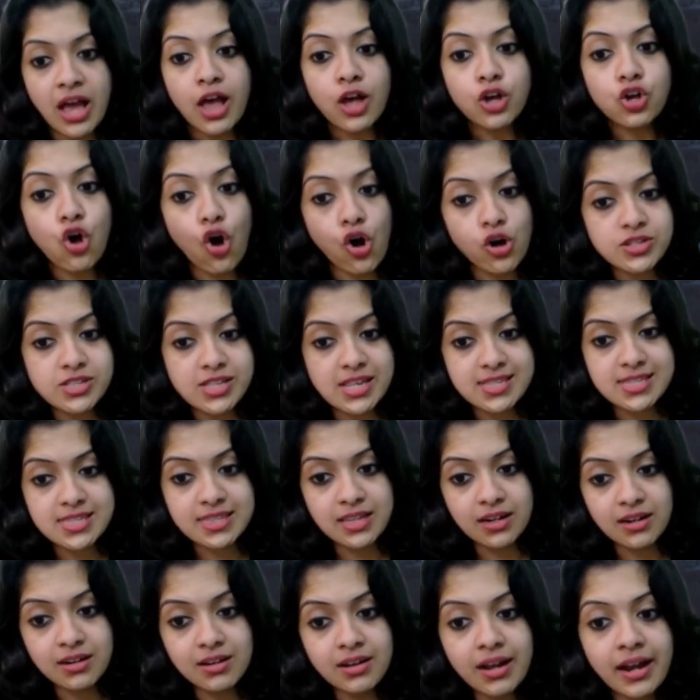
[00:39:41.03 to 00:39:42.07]
causes
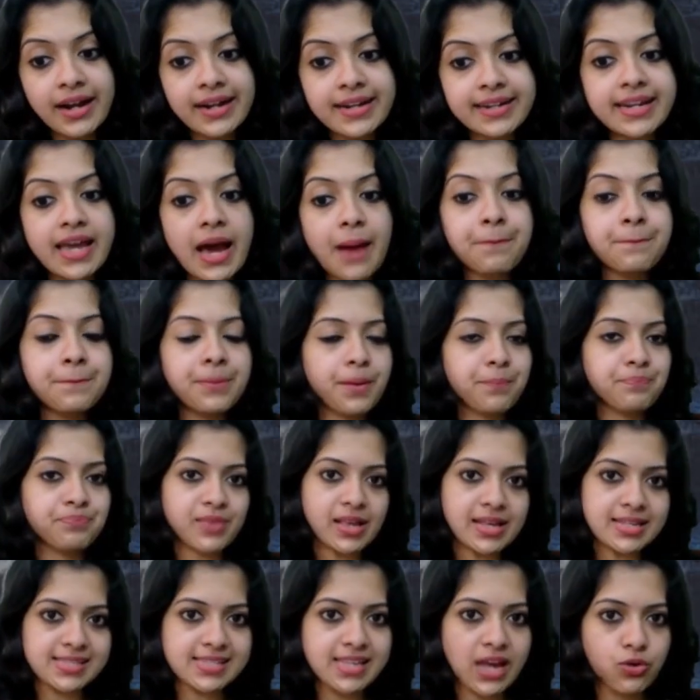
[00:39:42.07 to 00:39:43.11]
the dub
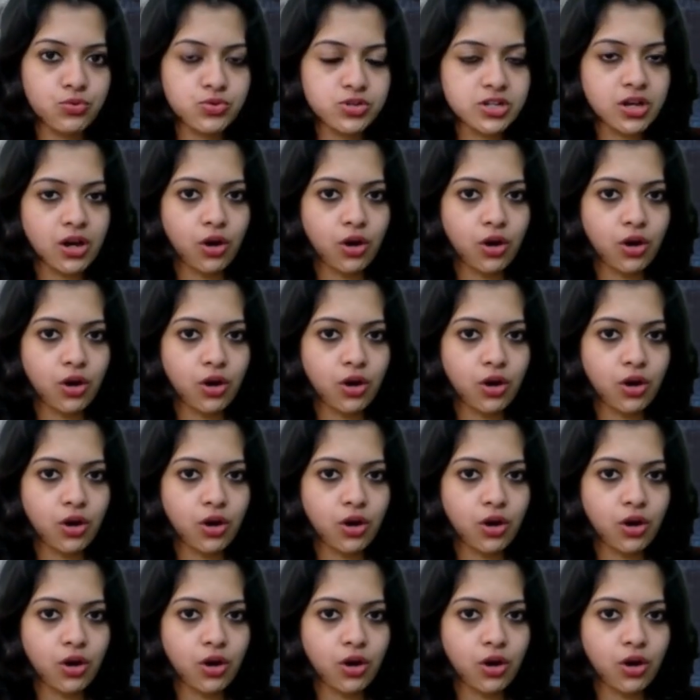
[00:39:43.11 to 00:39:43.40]
sound.